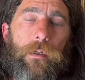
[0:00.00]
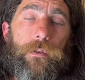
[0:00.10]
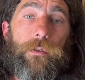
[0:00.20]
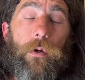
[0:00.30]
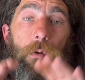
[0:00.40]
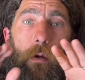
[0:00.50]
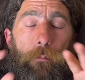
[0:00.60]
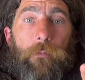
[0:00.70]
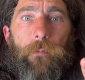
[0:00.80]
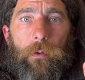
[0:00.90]
So
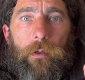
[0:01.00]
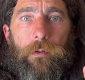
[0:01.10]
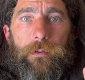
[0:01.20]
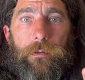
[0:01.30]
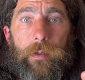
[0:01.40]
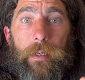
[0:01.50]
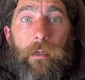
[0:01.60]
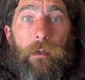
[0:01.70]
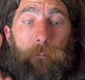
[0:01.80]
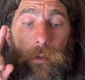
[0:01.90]
before you go screening,
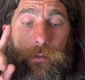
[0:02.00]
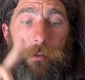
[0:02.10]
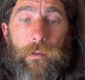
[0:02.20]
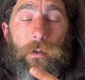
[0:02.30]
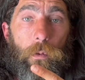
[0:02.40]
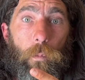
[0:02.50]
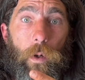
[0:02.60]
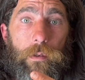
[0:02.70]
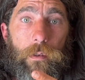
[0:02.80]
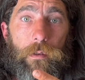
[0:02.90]
make sure you know
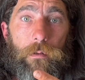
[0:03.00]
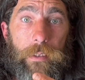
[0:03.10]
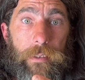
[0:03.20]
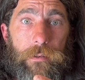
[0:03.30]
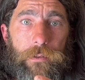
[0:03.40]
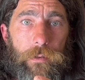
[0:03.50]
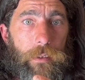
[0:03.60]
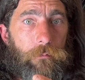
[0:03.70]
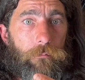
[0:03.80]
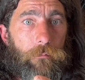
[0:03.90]
what you need to
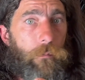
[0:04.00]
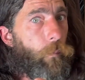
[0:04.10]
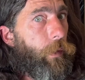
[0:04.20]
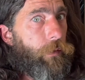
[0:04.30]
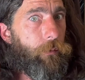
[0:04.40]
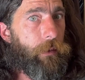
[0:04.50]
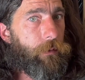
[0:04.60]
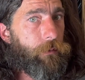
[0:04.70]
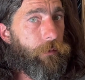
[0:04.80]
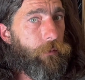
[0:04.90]
screen, when you need to
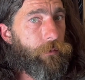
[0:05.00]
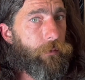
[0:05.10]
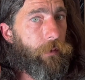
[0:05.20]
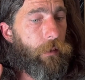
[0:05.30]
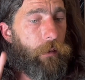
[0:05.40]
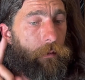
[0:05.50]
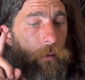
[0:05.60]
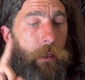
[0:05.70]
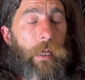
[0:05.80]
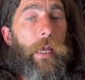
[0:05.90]
screen, use screen at all,
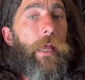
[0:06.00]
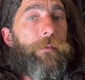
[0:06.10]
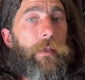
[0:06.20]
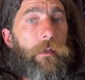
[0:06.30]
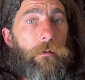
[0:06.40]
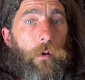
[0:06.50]
and then